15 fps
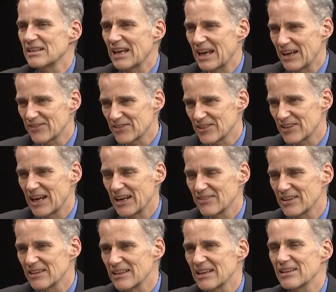after
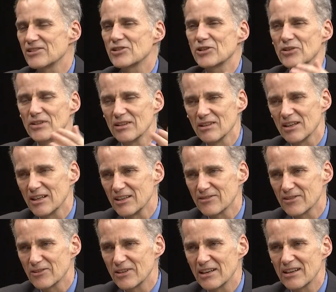having that, turn their life
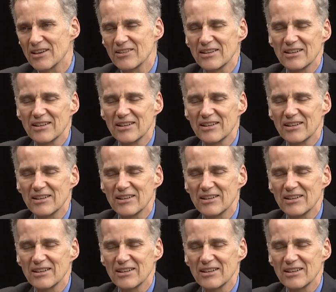around?